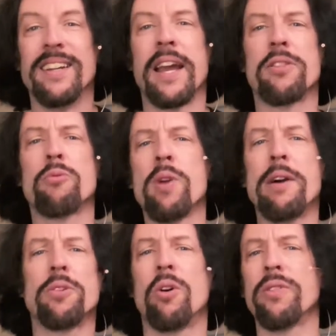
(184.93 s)
And
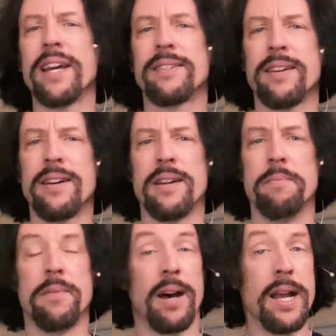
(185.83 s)
throughout all that
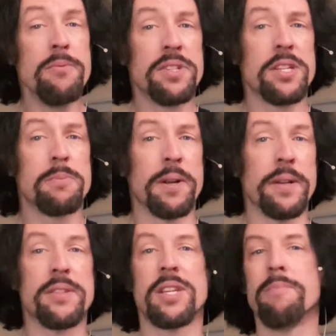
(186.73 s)
time, I was
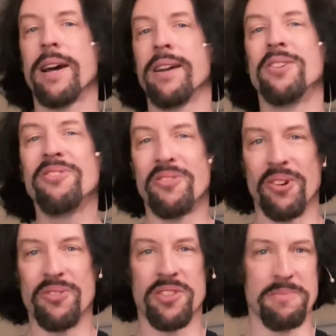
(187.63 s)
experiencing my own
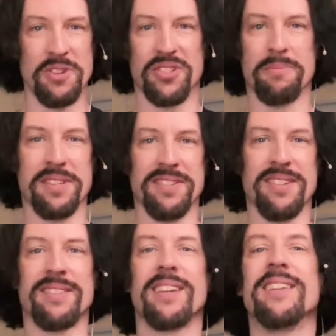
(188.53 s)
growth in the music business,